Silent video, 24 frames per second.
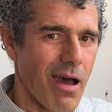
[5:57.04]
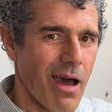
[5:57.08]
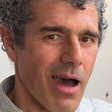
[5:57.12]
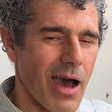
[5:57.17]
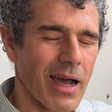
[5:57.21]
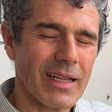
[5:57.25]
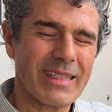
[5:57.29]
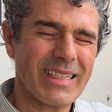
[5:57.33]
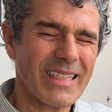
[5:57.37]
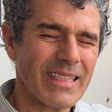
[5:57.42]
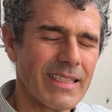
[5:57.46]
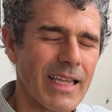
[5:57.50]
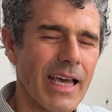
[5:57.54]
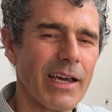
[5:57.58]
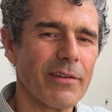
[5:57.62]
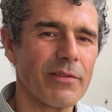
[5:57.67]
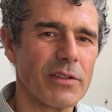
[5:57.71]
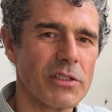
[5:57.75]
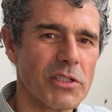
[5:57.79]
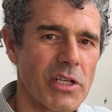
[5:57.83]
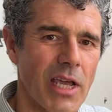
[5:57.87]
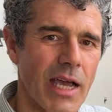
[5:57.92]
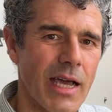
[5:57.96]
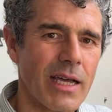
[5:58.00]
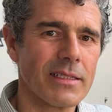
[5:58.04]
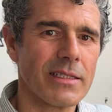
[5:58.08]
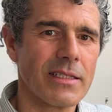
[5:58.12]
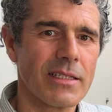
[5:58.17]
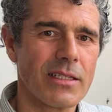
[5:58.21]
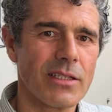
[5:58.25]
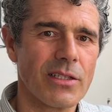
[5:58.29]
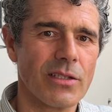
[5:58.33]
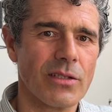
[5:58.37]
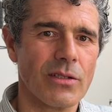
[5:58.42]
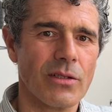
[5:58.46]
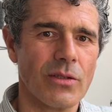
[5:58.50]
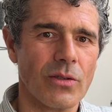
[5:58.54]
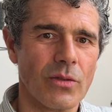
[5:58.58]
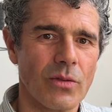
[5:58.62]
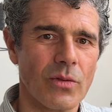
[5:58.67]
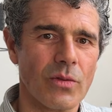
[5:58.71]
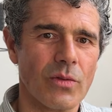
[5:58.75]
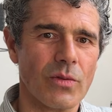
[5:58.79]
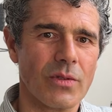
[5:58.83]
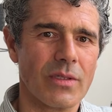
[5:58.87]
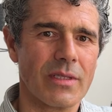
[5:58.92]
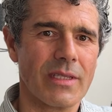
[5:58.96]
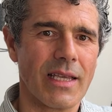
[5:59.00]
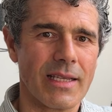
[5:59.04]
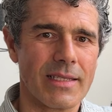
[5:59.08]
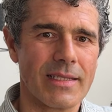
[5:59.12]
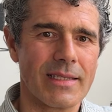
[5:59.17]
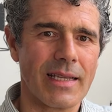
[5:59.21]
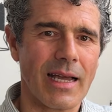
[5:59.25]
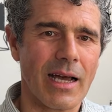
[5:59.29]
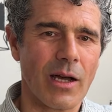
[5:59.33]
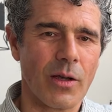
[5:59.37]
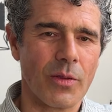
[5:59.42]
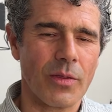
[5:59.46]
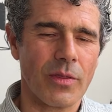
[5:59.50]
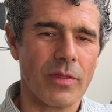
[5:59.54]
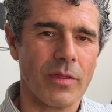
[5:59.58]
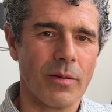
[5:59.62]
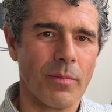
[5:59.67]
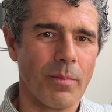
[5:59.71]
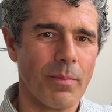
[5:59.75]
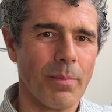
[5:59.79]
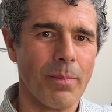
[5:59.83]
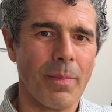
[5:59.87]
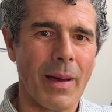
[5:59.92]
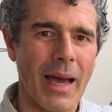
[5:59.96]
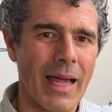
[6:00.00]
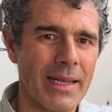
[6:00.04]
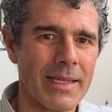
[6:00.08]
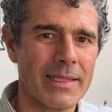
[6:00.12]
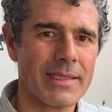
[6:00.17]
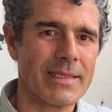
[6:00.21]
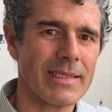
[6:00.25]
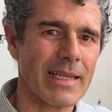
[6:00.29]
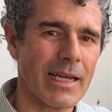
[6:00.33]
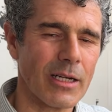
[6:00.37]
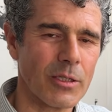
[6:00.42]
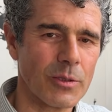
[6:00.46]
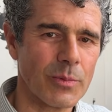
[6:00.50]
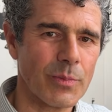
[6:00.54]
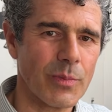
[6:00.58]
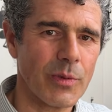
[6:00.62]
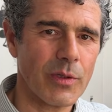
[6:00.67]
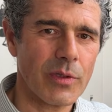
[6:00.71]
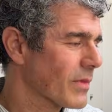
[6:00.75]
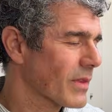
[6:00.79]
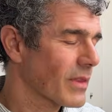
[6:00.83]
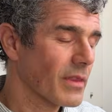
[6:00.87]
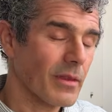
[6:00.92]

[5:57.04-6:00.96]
I didn't have a chance to test out the balanced output.